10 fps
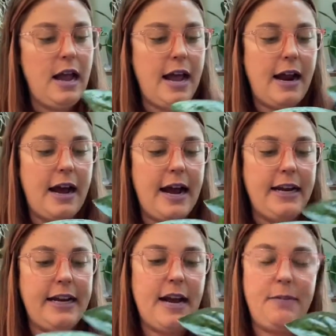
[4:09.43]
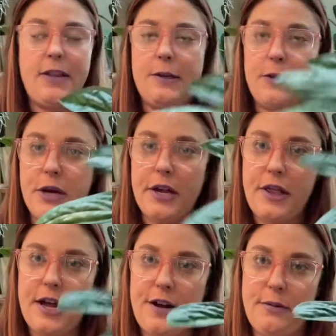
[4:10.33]
and I kept the soil
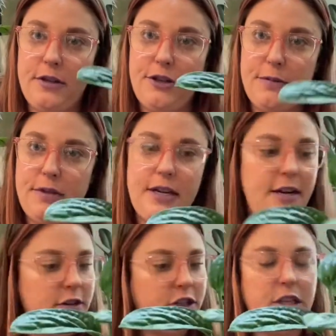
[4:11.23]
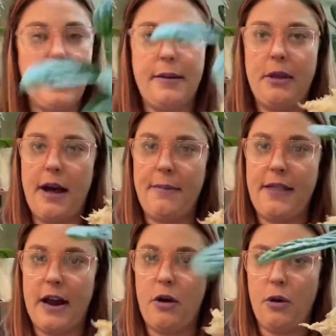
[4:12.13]
that it was shipped in and just kind of plopped
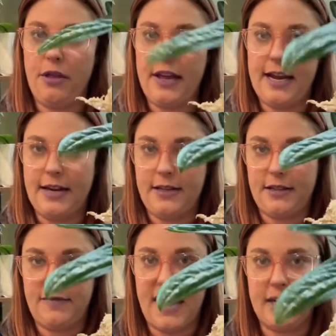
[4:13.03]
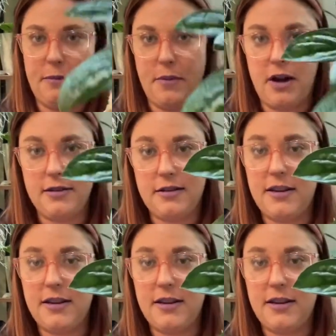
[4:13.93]
that whole thing into sphagnum moss,